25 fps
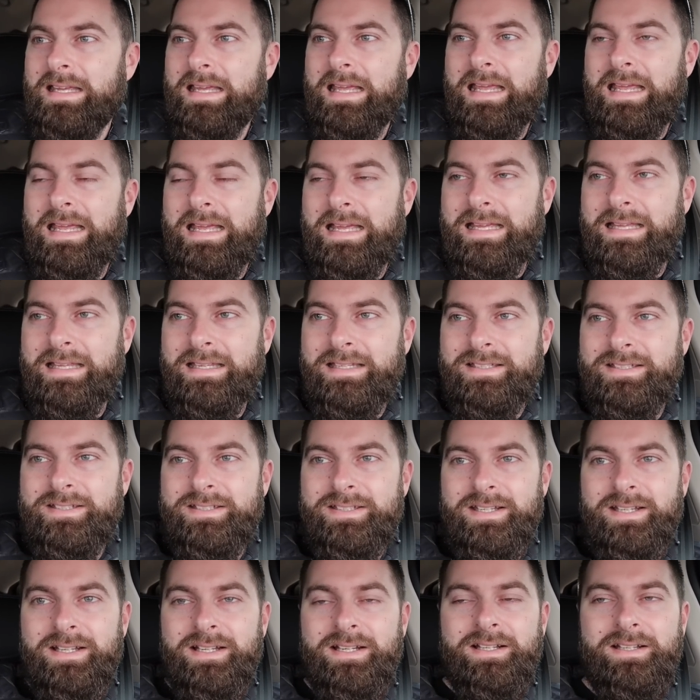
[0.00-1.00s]
And
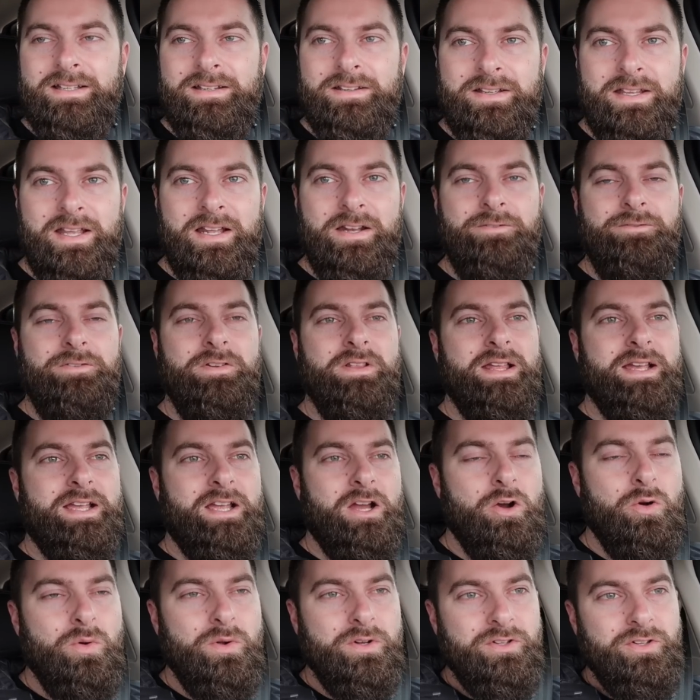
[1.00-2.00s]
I kind of feel like
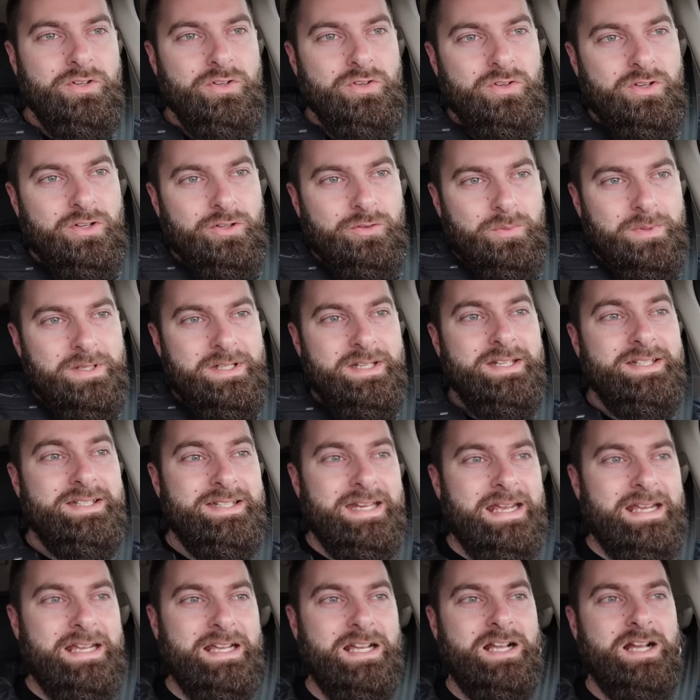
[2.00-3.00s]
I owe it to you because we did
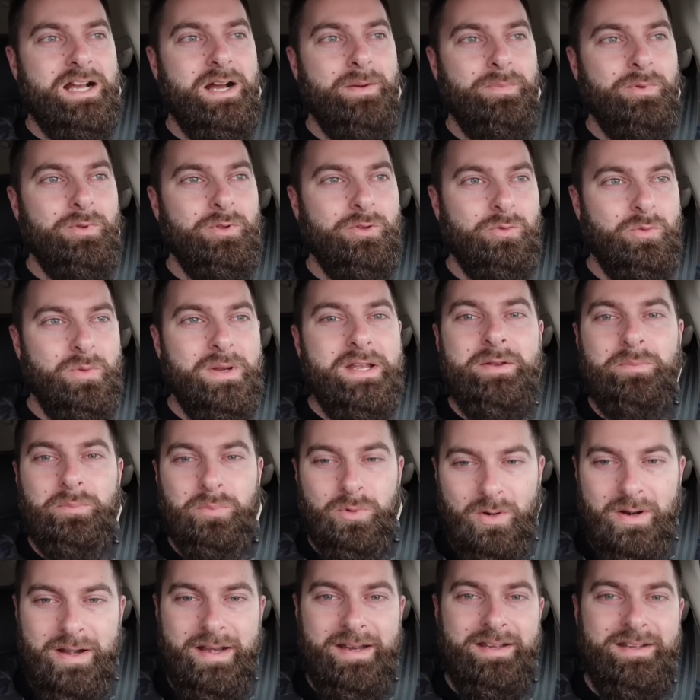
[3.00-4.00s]
take a couple of week
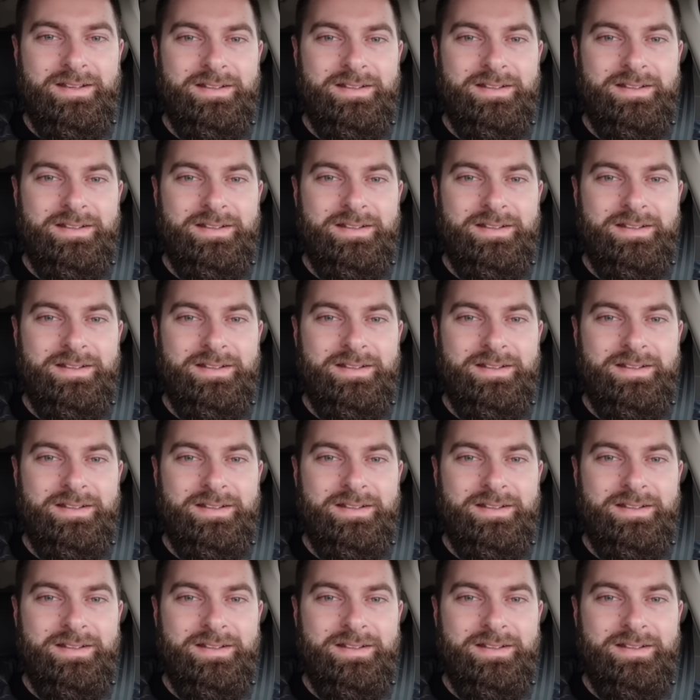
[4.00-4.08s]
break,